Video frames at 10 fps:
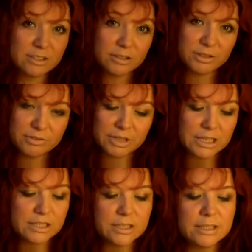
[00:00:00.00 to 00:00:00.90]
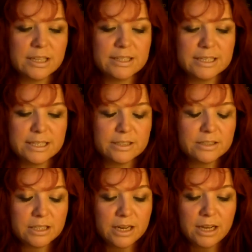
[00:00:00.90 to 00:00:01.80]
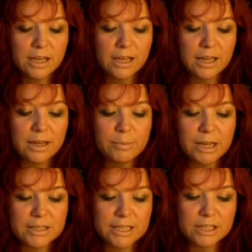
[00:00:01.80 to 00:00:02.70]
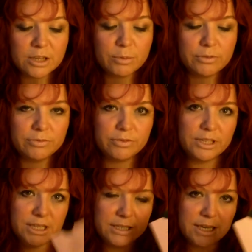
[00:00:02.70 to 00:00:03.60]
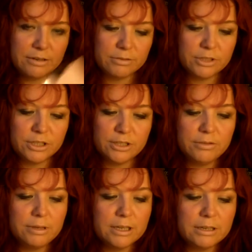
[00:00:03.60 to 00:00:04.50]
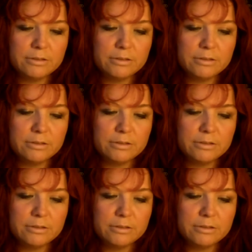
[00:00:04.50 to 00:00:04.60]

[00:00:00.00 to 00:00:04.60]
sort of reasons they're sealed. I sent a couple of these out to you out